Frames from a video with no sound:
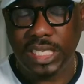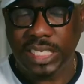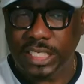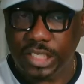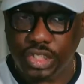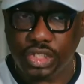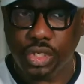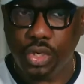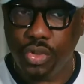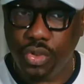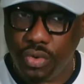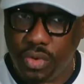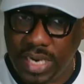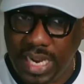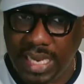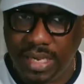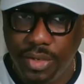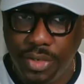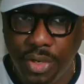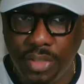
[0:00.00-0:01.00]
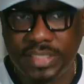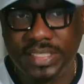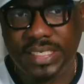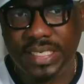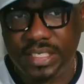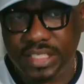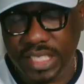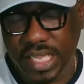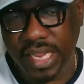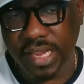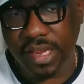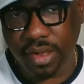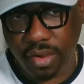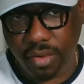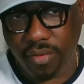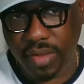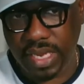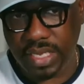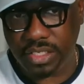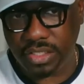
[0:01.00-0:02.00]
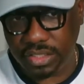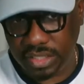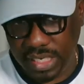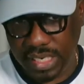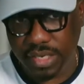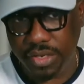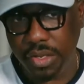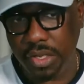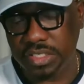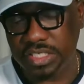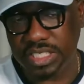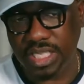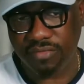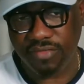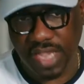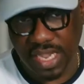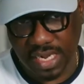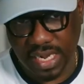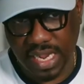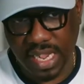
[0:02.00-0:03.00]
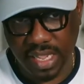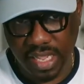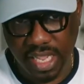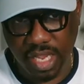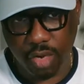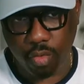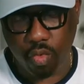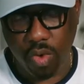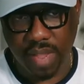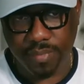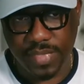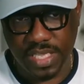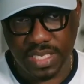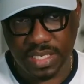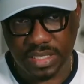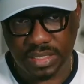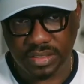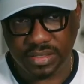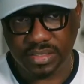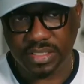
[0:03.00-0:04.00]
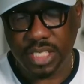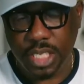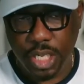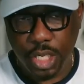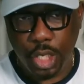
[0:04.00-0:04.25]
So you can notice increase in your cervical egg white mucus.